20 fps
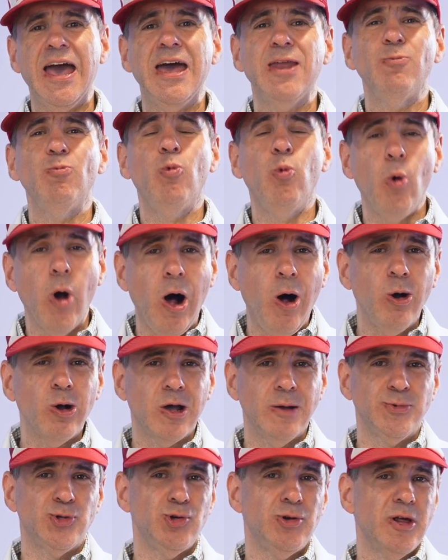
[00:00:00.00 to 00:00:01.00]
and
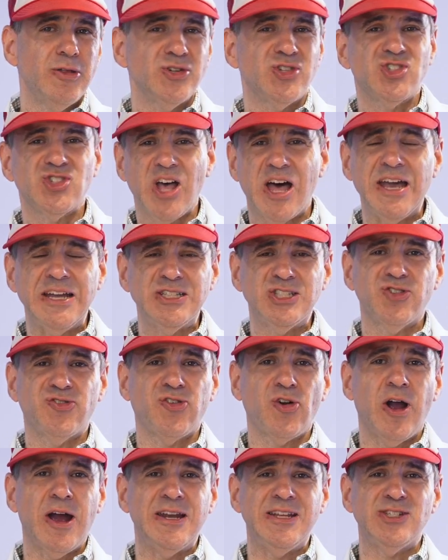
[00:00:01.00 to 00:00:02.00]
welcome to another Science
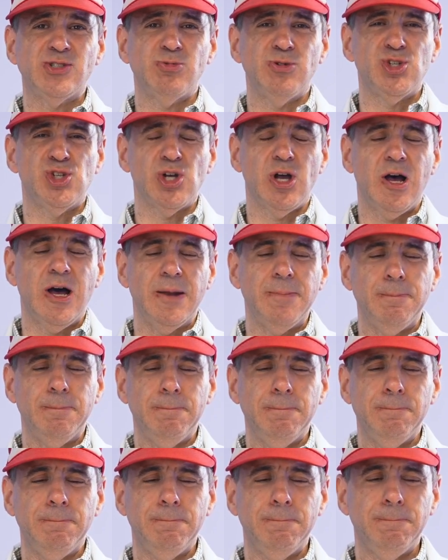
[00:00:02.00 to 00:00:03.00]
Fridays with John.
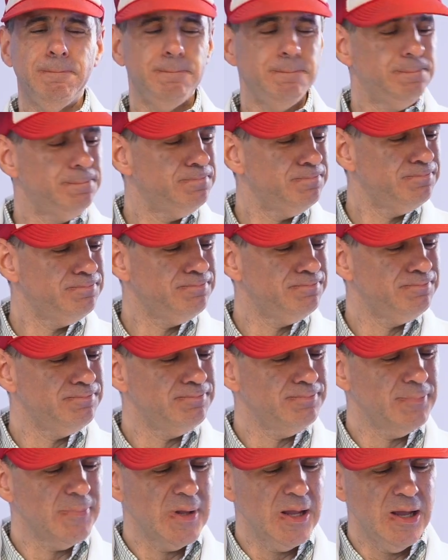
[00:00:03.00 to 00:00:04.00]

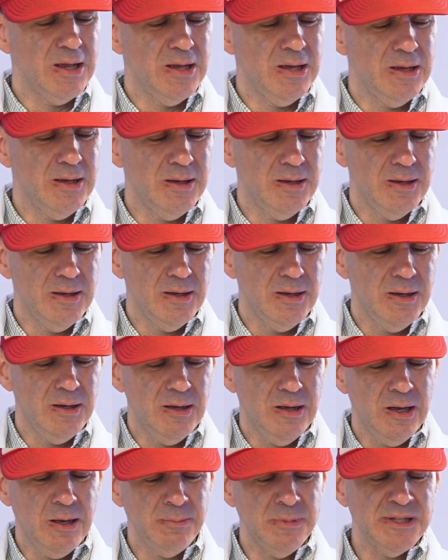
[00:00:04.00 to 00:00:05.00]

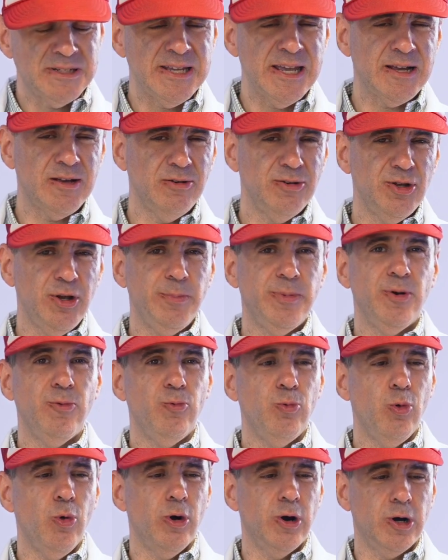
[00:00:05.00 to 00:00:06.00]
I'm going to take a little bit of
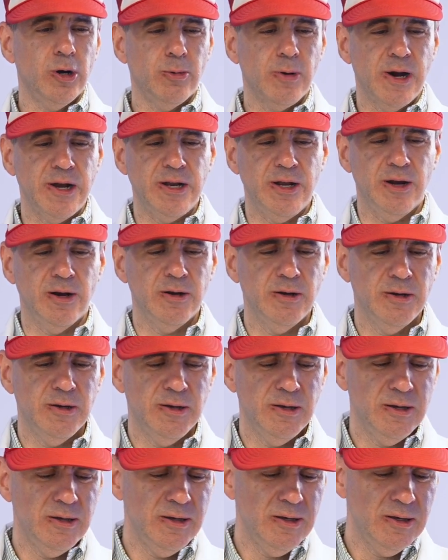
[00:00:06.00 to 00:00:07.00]
water right here.
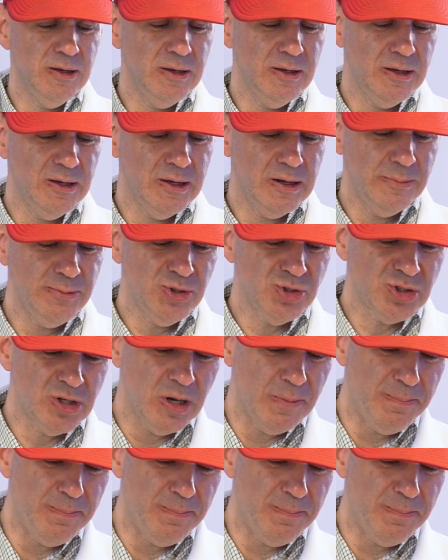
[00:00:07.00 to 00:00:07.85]
I'm just going to